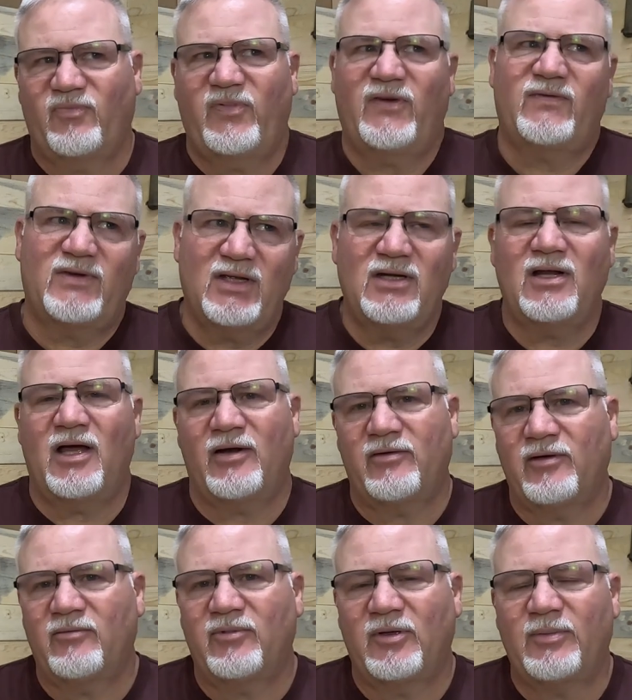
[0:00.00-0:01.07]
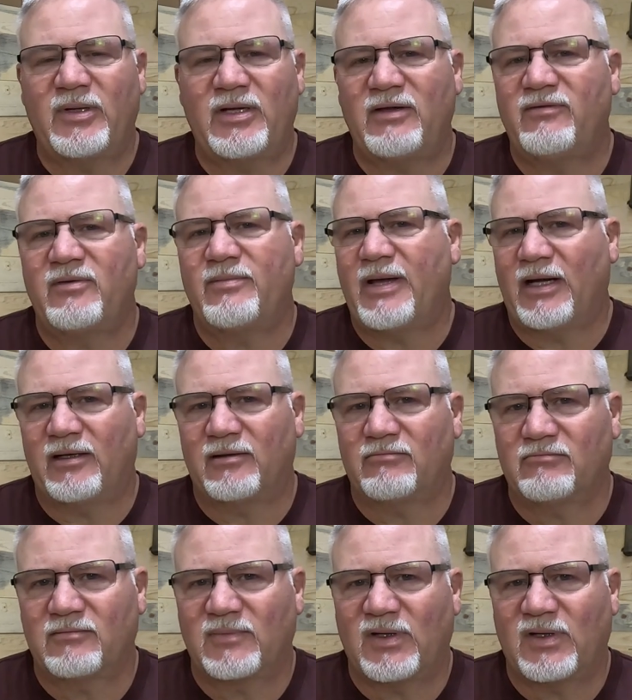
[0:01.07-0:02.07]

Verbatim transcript: 1,500 would be even better.